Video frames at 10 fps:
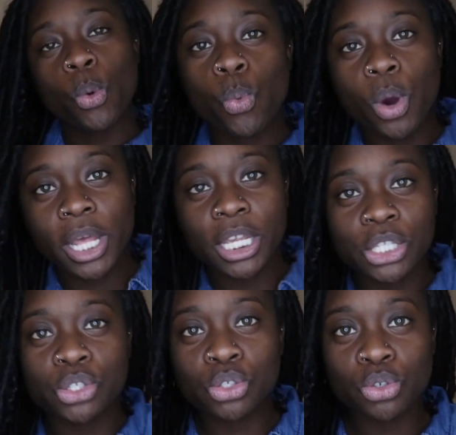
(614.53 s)
What
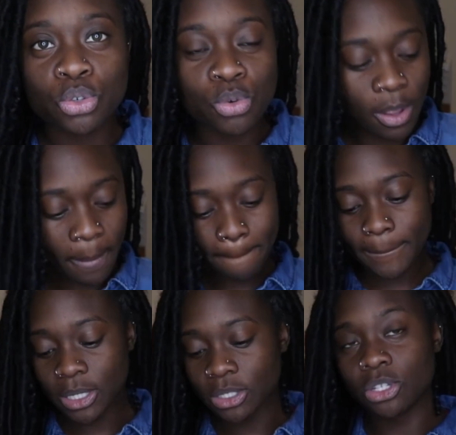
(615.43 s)
it do?
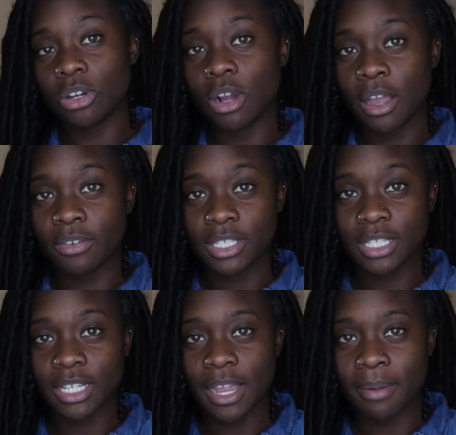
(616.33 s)
So
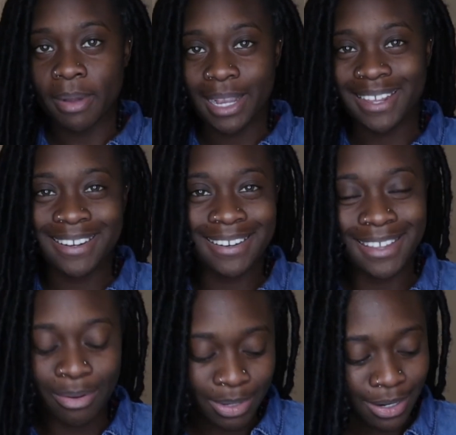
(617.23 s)
obviously I'm back at it
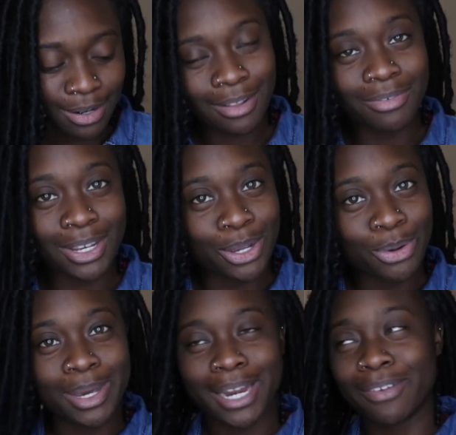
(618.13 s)
again with another video,
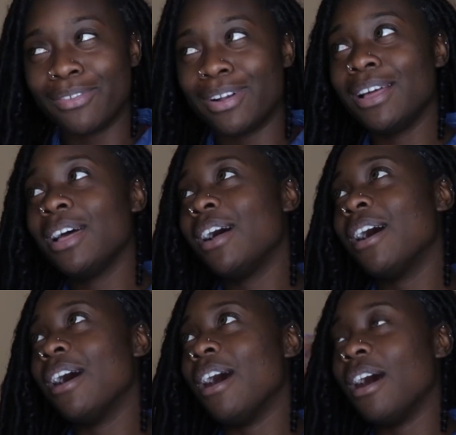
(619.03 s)
whatever.
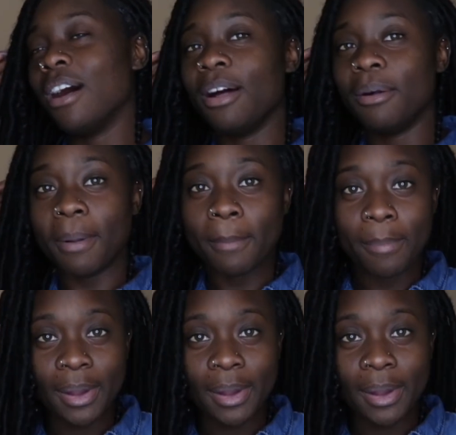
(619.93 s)
Hey,